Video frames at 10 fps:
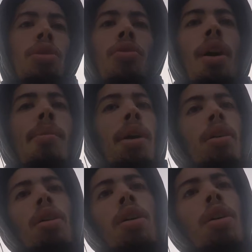gonna grab my
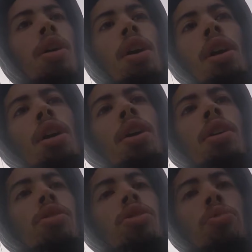car
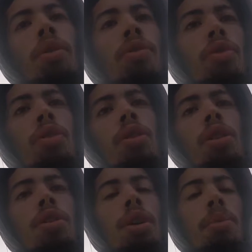and just wait for,
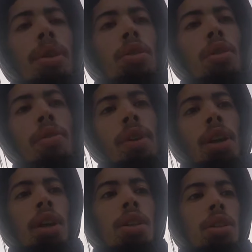because I'm about to go on
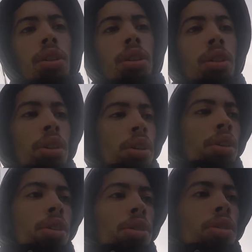vacation.
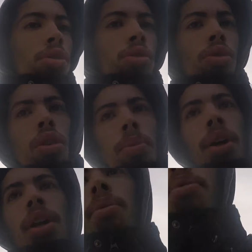So I'm not
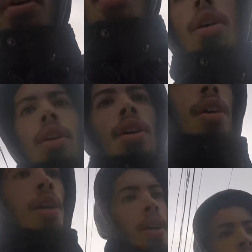gonna be here.
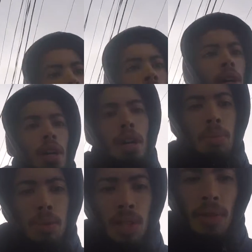I'm
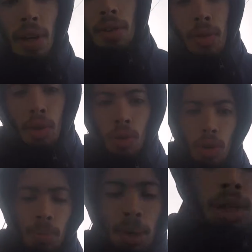gonna see if I can
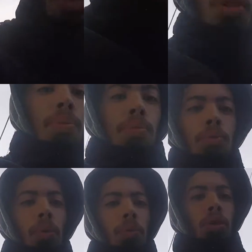record my trip.
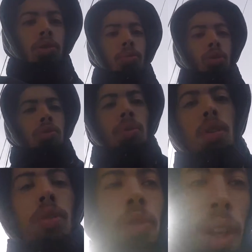I'm only supposed to be
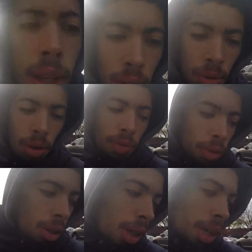going for like
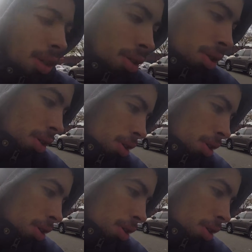3-4 days.